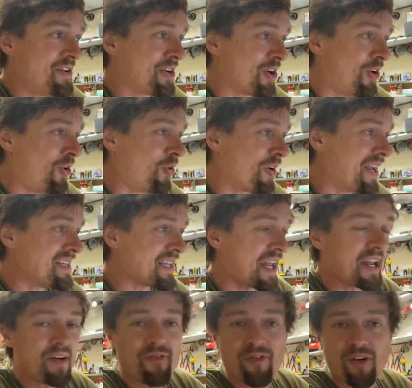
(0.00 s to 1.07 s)
got all these
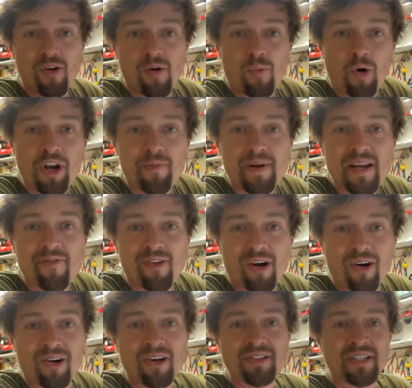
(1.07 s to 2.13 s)
other wannabe
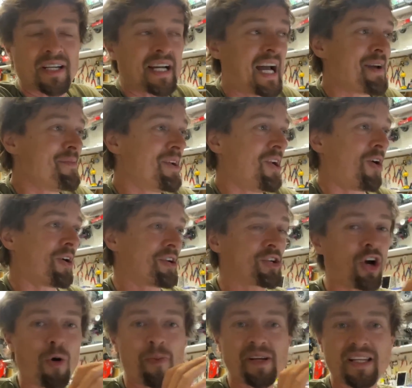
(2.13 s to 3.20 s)
vloggers that came along and
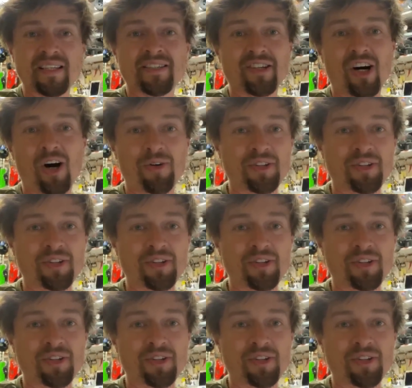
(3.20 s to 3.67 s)
copied his style.